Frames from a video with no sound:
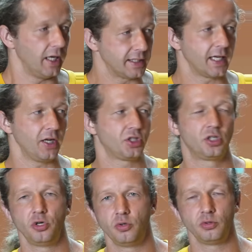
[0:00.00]
it's going to
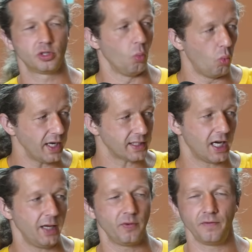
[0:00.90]
choose what
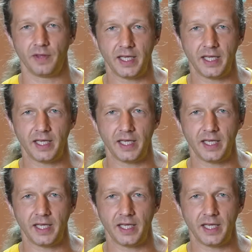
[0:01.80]
type of